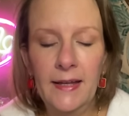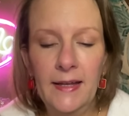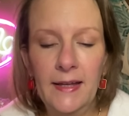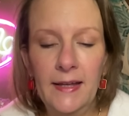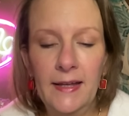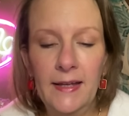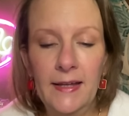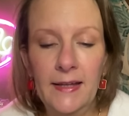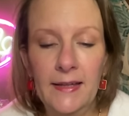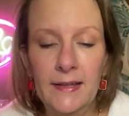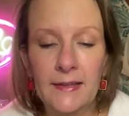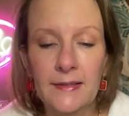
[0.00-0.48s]

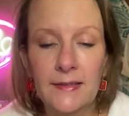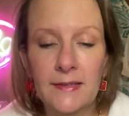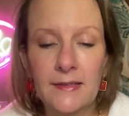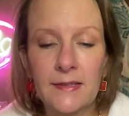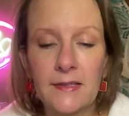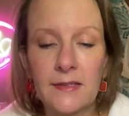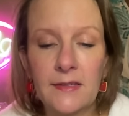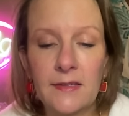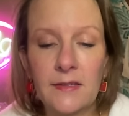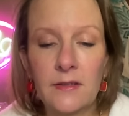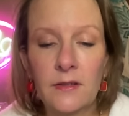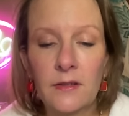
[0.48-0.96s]

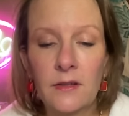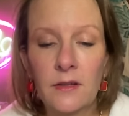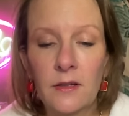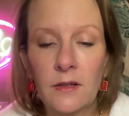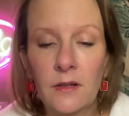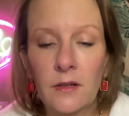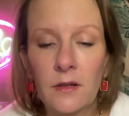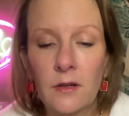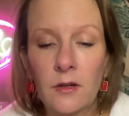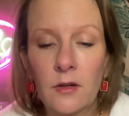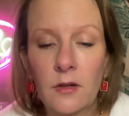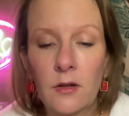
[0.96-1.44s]
is
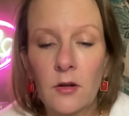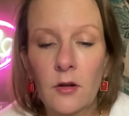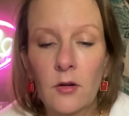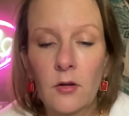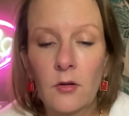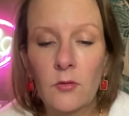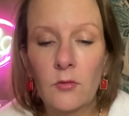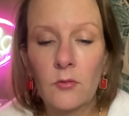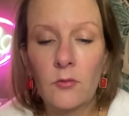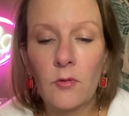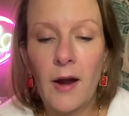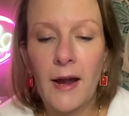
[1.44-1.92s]

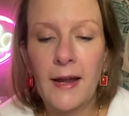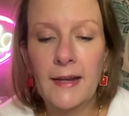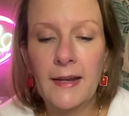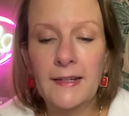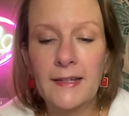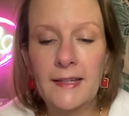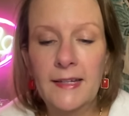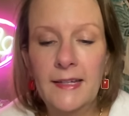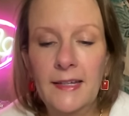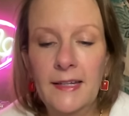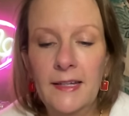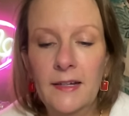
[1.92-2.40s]
right
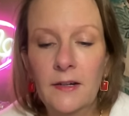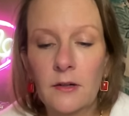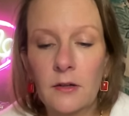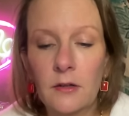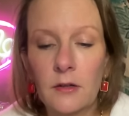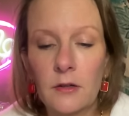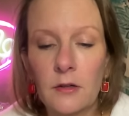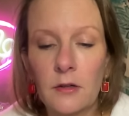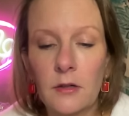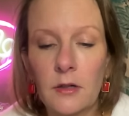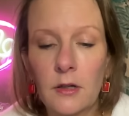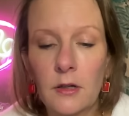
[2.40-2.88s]

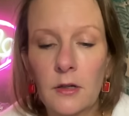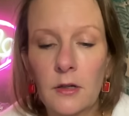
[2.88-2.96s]
here.